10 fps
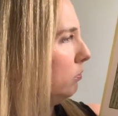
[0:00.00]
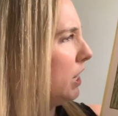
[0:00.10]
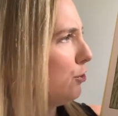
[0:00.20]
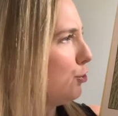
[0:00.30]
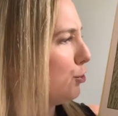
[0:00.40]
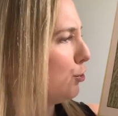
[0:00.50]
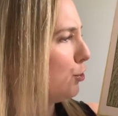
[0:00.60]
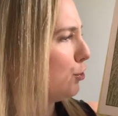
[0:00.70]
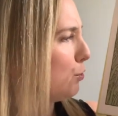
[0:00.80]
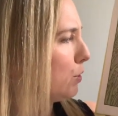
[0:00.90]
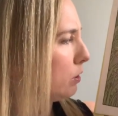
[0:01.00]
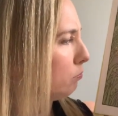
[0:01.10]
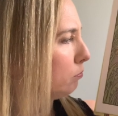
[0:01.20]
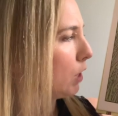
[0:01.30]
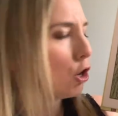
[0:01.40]
It's just a store,
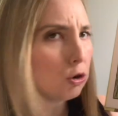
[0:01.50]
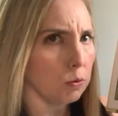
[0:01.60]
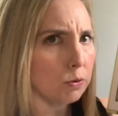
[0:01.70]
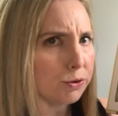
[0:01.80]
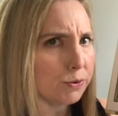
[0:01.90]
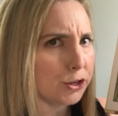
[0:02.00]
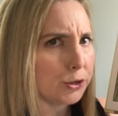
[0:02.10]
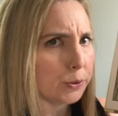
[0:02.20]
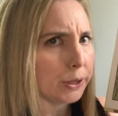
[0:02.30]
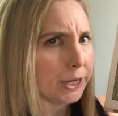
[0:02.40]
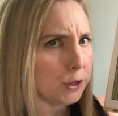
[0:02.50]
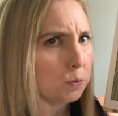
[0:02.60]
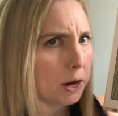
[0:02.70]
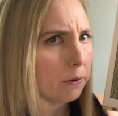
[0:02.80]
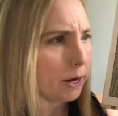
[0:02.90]
a grocery store. It's
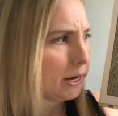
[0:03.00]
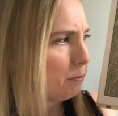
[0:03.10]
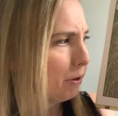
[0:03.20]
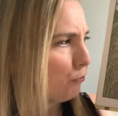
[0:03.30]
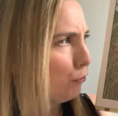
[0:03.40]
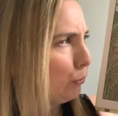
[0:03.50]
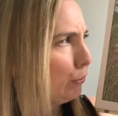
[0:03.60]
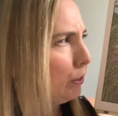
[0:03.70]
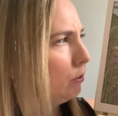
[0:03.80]
where I get my food.